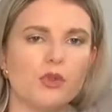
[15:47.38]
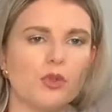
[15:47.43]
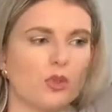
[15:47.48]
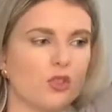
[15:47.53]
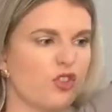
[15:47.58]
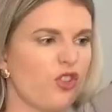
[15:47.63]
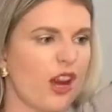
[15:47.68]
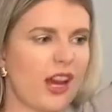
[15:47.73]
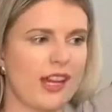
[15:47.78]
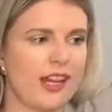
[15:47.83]
or
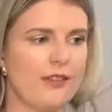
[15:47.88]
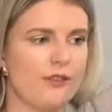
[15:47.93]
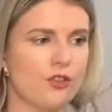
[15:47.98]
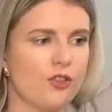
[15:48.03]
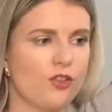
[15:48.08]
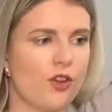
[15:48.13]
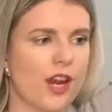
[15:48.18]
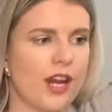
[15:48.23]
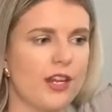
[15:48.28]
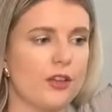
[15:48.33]
tra even
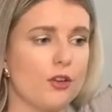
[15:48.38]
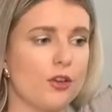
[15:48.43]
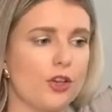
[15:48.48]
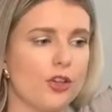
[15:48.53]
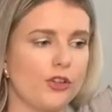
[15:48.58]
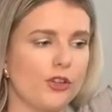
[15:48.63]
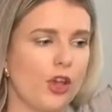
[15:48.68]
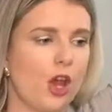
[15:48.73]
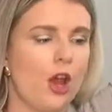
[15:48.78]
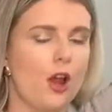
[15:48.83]

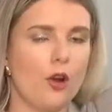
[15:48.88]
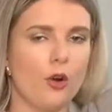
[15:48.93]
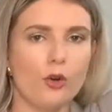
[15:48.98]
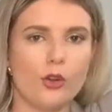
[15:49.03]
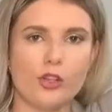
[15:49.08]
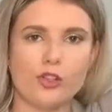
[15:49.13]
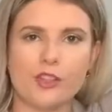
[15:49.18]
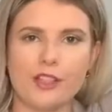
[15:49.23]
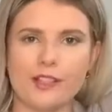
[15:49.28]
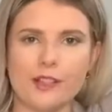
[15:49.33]
trainers, or you
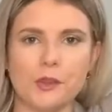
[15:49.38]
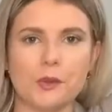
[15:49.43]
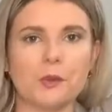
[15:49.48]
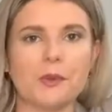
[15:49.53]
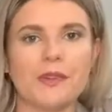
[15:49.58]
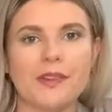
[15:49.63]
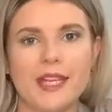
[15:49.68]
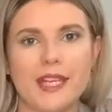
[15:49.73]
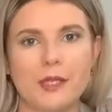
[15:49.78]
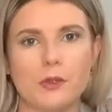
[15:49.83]
could dress it up with
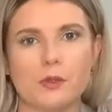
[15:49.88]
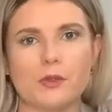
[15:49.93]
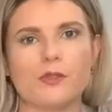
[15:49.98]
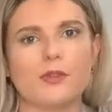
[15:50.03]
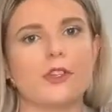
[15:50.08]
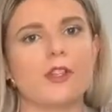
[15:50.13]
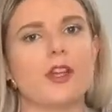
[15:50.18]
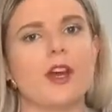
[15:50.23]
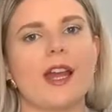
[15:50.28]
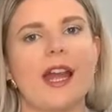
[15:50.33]
heels for a
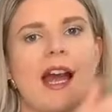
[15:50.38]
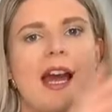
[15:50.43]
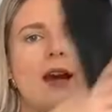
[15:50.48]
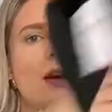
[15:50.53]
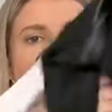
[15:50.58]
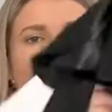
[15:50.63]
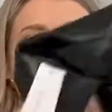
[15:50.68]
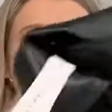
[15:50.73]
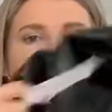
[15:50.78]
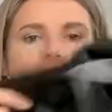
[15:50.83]
night
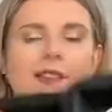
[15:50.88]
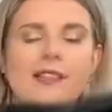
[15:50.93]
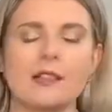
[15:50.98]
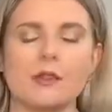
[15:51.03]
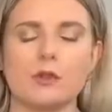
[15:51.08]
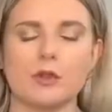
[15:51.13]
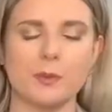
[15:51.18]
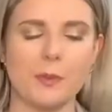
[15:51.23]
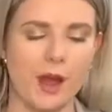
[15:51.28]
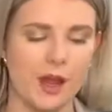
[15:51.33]
out, nice little
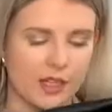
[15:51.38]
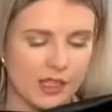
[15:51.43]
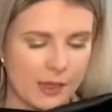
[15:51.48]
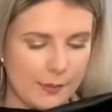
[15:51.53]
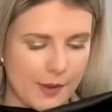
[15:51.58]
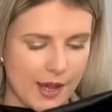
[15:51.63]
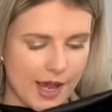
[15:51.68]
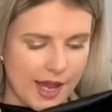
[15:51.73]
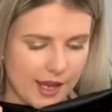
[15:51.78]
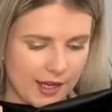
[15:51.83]
sparkly
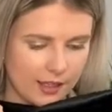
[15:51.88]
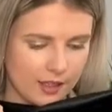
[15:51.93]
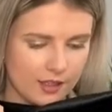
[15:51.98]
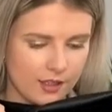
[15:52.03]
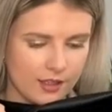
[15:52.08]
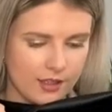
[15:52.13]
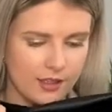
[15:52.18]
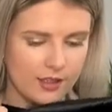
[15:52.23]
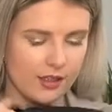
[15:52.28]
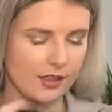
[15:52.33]
bag.
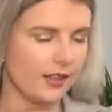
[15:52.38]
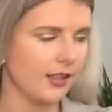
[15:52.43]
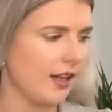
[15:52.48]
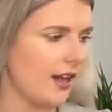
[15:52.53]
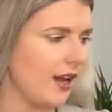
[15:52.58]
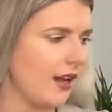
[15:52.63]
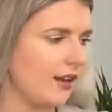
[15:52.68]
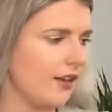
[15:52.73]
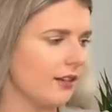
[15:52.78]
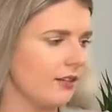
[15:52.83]

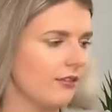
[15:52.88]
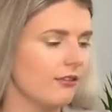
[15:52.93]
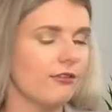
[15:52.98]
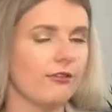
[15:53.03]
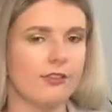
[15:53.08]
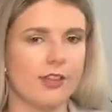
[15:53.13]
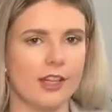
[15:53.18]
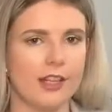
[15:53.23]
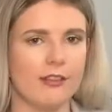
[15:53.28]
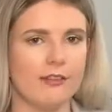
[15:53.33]
Yeah,
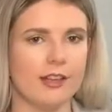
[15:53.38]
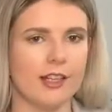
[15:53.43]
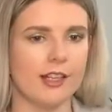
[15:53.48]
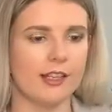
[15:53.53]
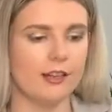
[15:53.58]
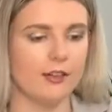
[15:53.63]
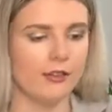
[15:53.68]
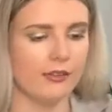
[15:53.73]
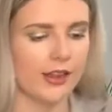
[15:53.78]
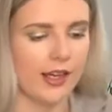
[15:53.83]
really, really
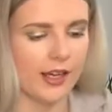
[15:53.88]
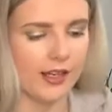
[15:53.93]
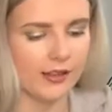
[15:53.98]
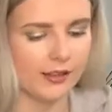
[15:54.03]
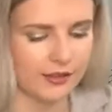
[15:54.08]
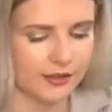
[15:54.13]
love that.